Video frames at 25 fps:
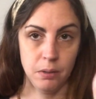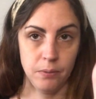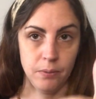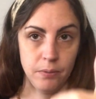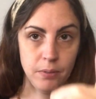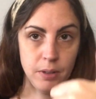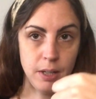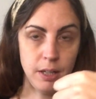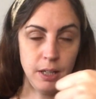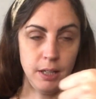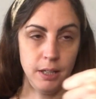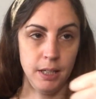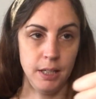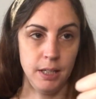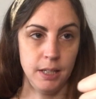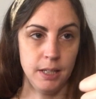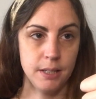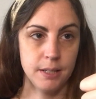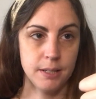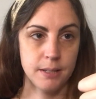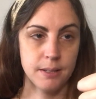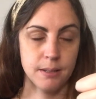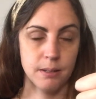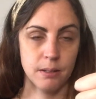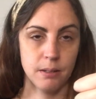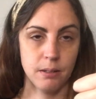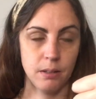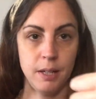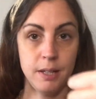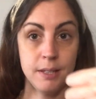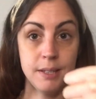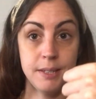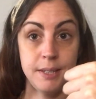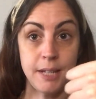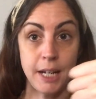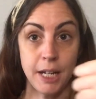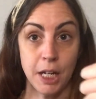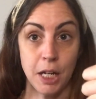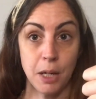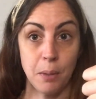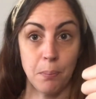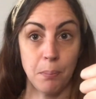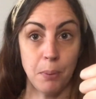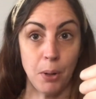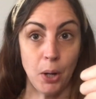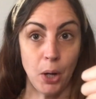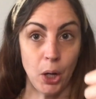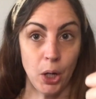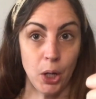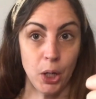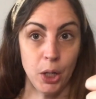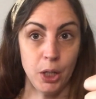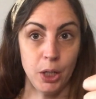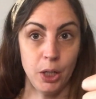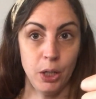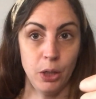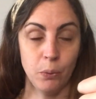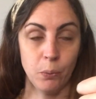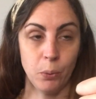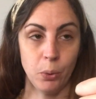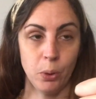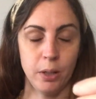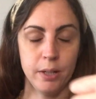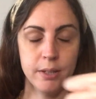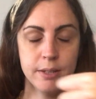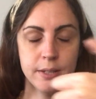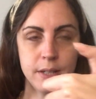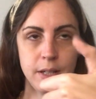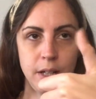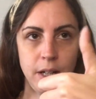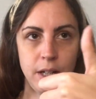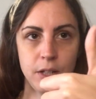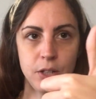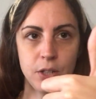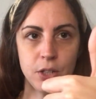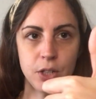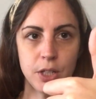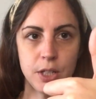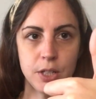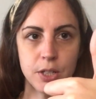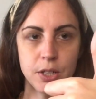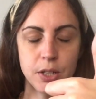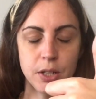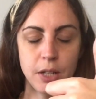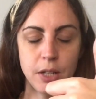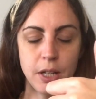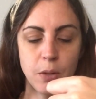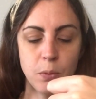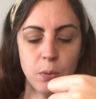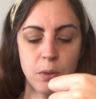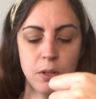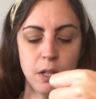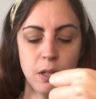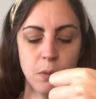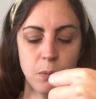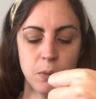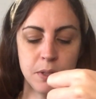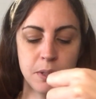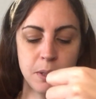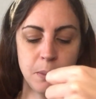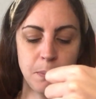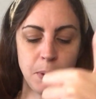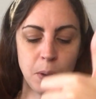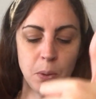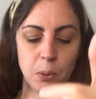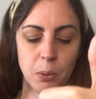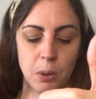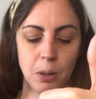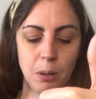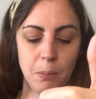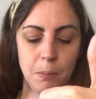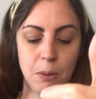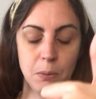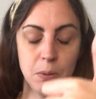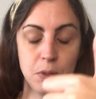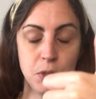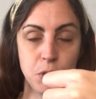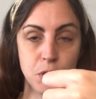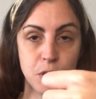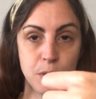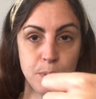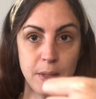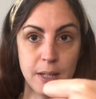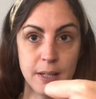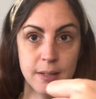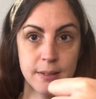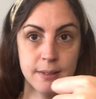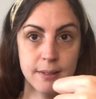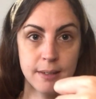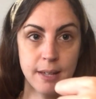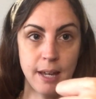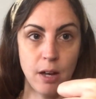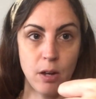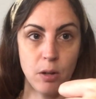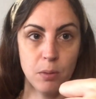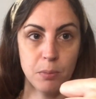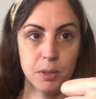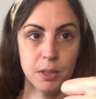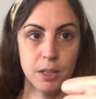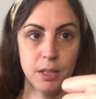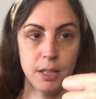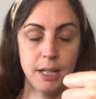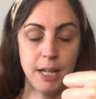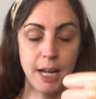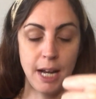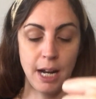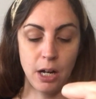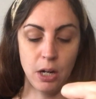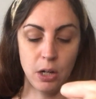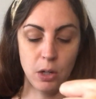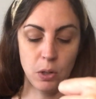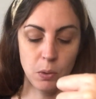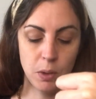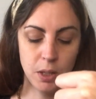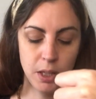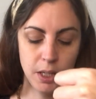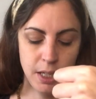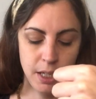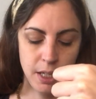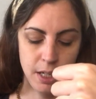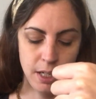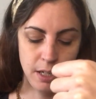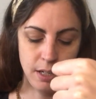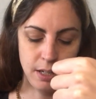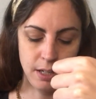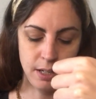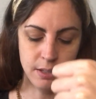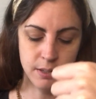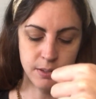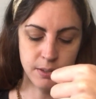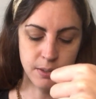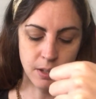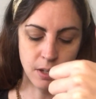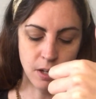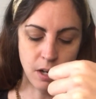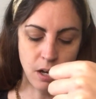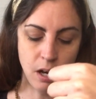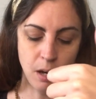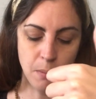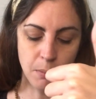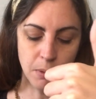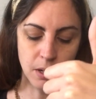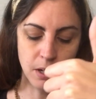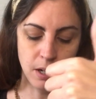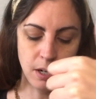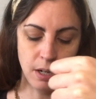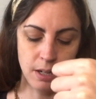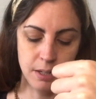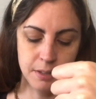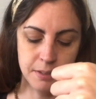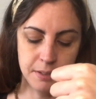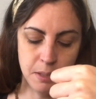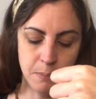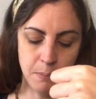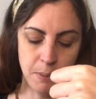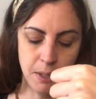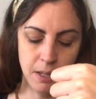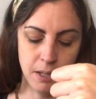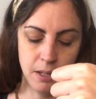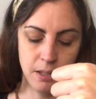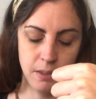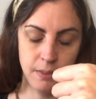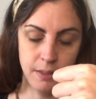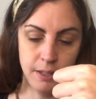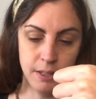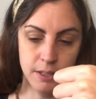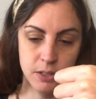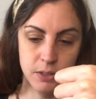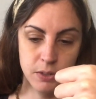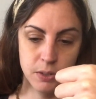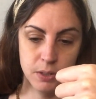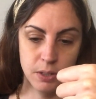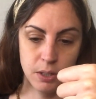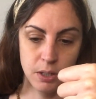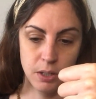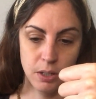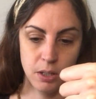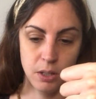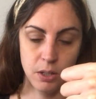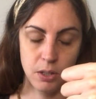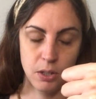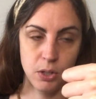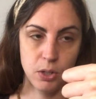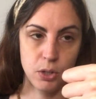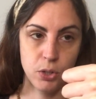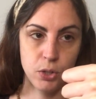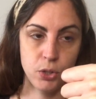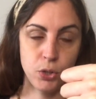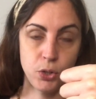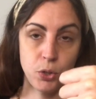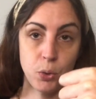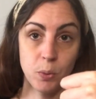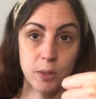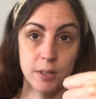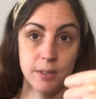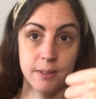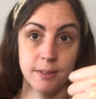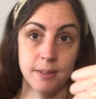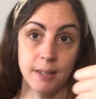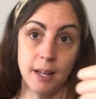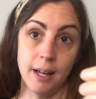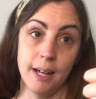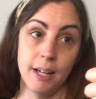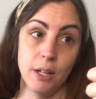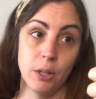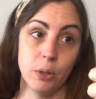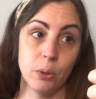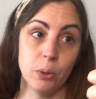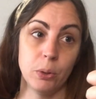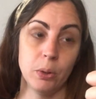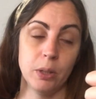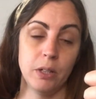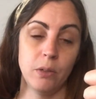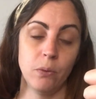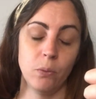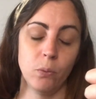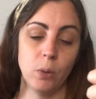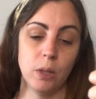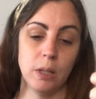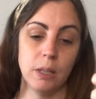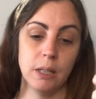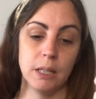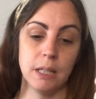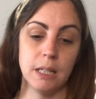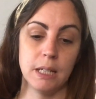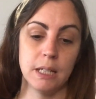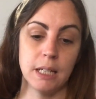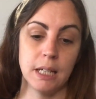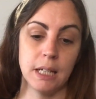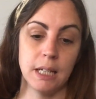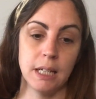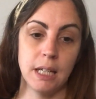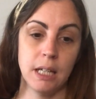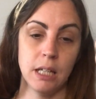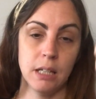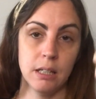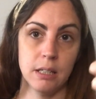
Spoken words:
and it's it's taking part in the war. It's not just like when it was the pilgrim, it was just being scalped. Now it's the kamikaze man that's suicidal and willing to kill